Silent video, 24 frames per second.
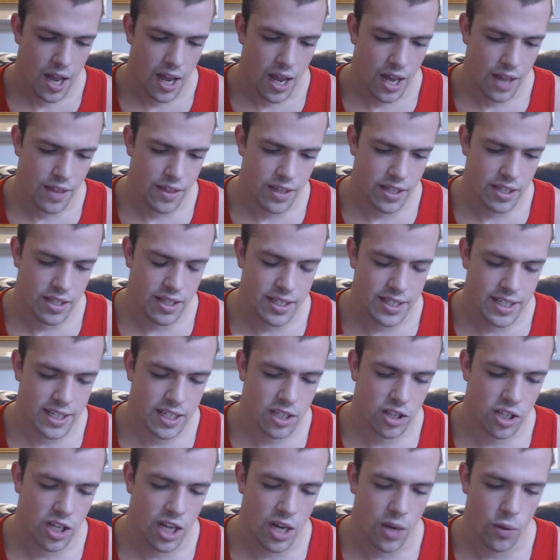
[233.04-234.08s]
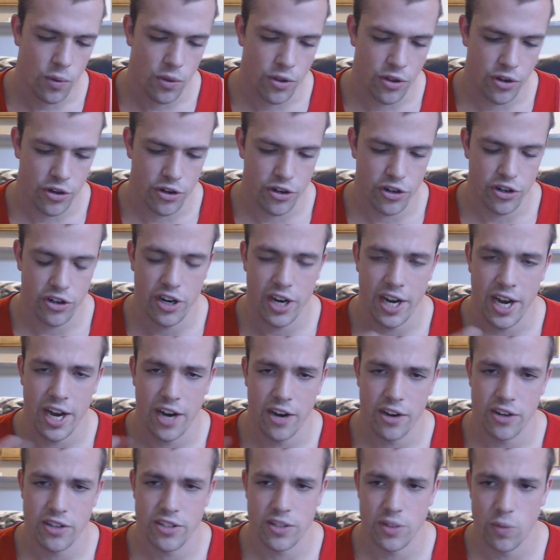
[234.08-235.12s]
They did a lot with her and
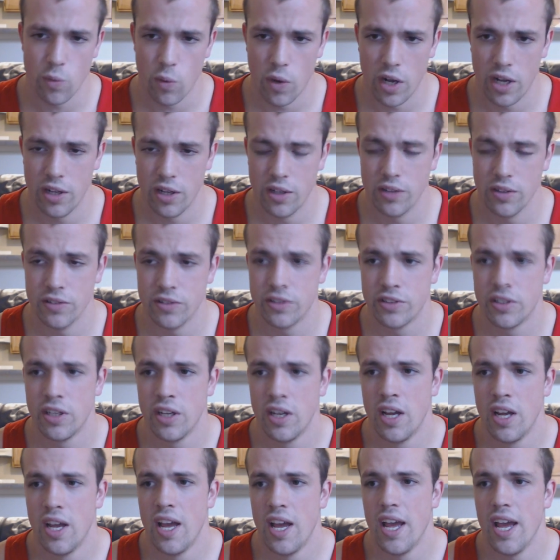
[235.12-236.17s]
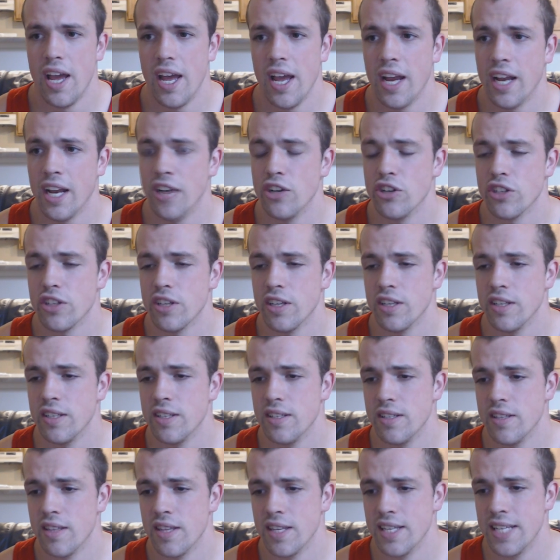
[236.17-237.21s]
Harrison Wells, and just
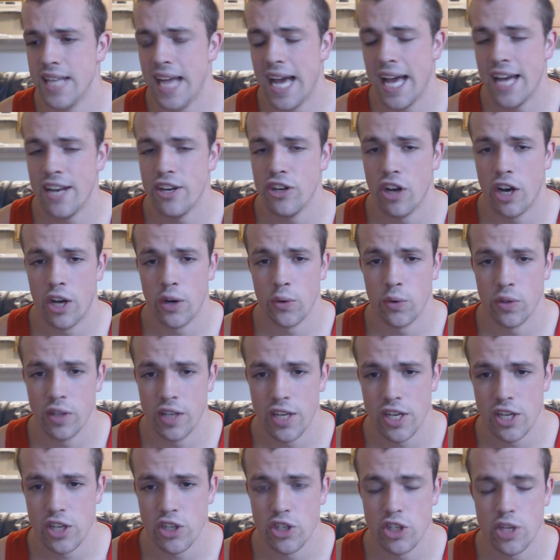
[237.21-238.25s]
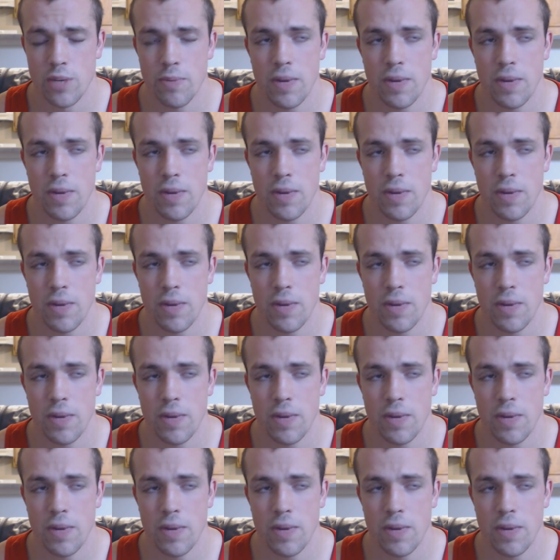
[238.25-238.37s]
the dad and daughter relationship.